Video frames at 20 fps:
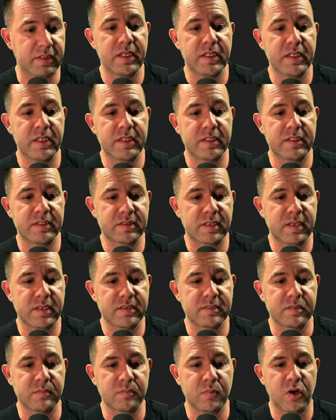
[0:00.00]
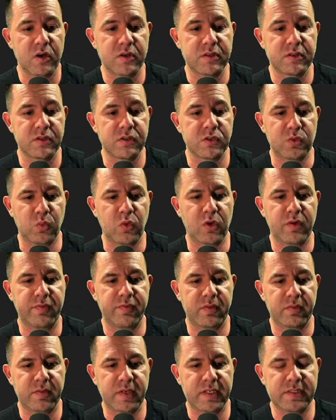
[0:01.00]
Ticket size and margin dwarf the
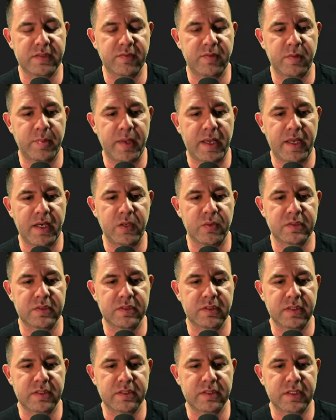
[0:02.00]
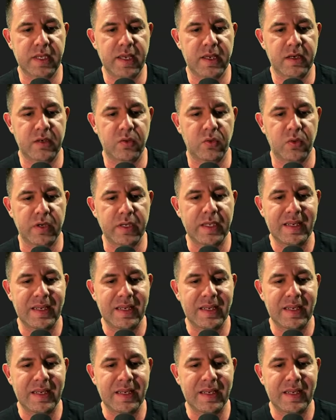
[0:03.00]
rest of the patio installation category.